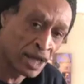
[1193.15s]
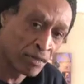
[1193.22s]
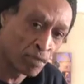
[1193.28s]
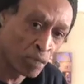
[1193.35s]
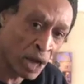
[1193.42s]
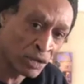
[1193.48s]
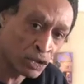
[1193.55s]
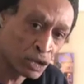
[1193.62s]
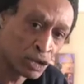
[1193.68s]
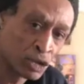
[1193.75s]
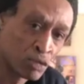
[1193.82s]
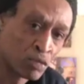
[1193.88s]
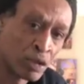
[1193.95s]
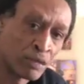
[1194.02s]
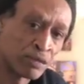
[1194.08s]
And then
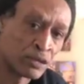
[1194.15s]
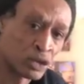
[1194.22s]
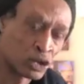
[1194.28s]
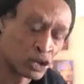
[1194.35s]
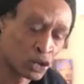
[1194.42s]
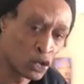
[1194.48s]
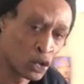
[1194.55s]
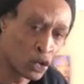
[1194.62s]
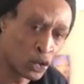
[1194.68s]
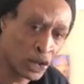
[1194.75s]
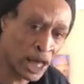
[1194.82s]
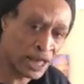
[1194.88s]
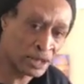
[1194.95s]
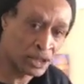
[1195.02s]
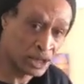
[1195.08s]
once you
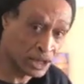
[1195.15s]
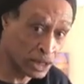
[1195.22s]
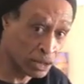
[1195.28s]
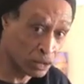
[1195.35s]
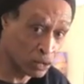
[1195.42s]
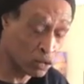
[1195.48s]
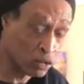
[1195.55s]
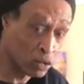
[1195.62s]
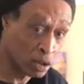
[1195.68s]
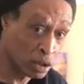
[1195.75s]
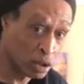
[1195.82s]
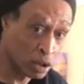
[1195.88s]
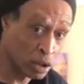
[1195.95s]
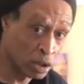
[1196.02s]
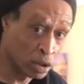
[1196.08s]
withdraw that signal,